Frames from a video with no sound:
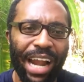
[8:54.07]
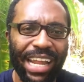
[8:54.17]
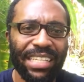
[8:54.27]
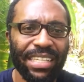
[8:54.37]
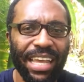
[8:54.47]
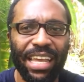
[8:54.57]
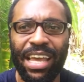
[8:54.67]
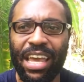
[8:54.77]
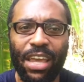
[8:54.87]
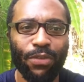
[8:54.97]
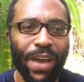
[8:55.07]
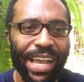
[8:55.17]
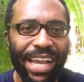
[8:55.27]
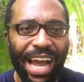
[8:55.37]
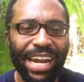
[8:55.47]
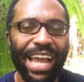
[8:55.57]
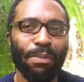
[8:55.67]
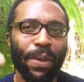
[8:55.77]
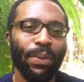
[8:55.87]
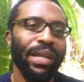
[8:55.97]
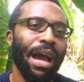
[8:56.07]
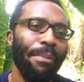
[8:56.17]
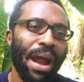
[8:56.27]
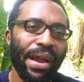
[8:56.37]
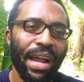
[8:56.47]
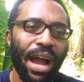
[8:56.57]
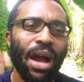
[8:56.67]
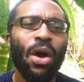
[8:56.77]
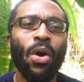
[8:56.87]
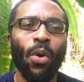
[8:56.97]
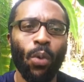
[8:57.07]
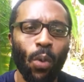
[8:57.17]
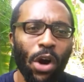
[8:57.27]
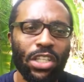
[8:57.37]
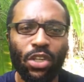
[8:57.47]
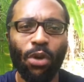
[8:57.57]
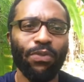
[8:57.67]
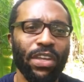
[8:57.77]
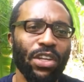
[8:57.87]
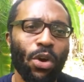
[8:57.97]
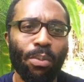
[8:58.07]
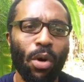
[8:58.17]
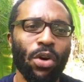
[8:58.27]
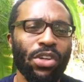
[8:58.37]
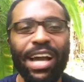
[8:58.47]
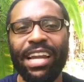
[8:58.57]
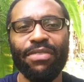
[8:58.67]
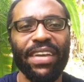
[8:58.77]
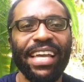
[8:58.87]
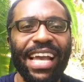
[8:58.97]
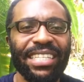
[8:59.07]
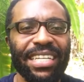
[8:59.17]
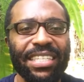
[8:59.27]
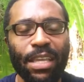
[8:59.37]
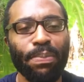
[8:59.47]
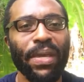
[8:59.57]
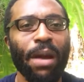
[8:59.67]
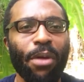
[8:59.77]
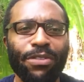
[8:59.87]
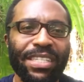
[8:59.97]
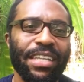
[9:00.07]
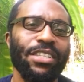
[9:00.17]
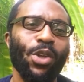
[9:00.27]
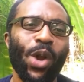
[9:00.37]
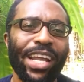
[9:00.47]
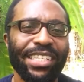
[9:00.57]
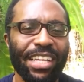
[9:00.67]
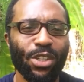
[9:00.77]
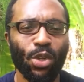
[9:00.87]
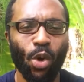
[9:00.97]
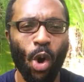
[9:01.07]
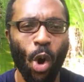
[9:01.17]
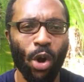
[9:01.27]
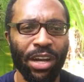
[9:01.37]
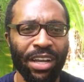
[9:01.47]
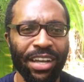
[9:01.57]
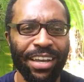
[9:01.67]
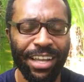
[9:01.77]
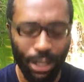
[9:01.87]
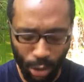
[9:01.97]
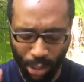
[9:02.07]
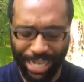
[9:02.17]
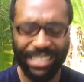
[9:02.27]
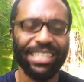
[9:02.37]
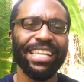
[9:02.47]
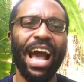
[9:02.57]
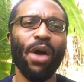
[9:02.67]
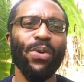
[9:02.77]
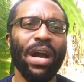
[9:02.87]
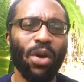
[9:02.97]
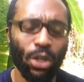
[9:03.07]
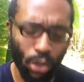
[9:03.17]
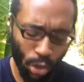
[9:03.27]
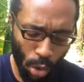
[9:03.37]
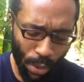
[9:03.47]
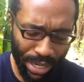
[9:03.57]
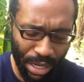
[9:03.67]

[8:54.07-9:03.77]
Let's say if you're in Ghana and people in America watch your video more, you can even get a CPM of $6 and so on. So this is how we are going to do it.